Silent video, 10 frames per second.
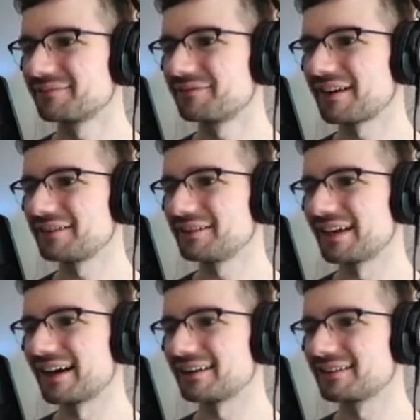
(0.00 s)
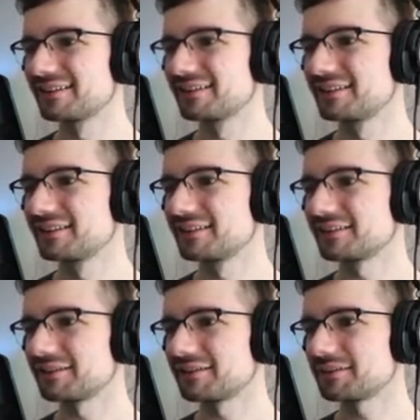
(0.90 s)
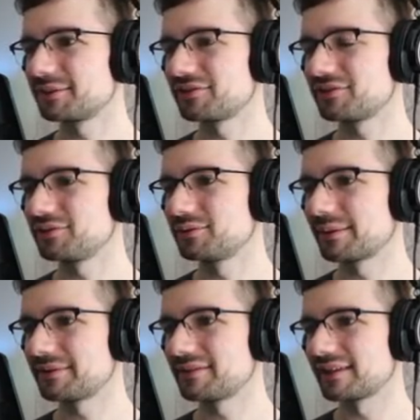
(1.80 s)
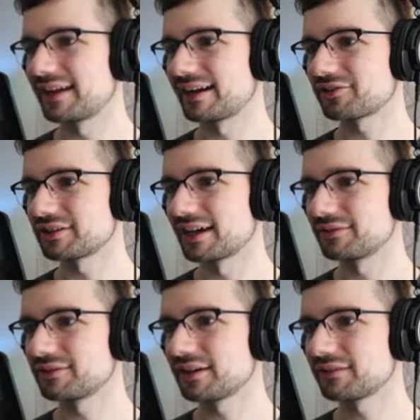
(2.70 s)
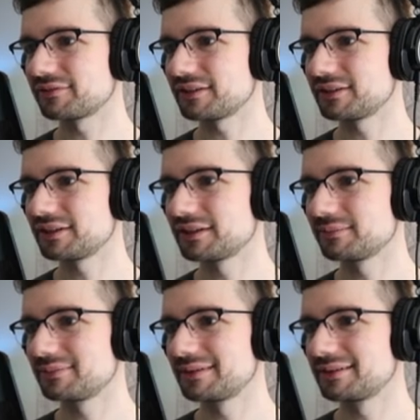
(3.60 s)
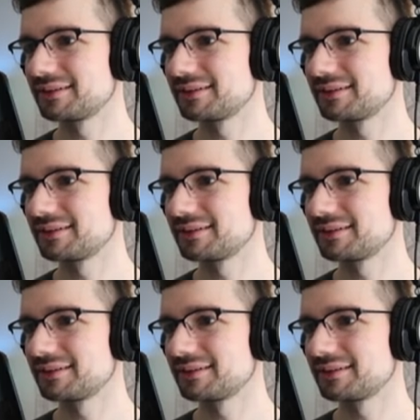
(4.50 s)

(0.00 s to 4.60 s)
Fine with that. Let's switch to weapons that actually have stuff in them.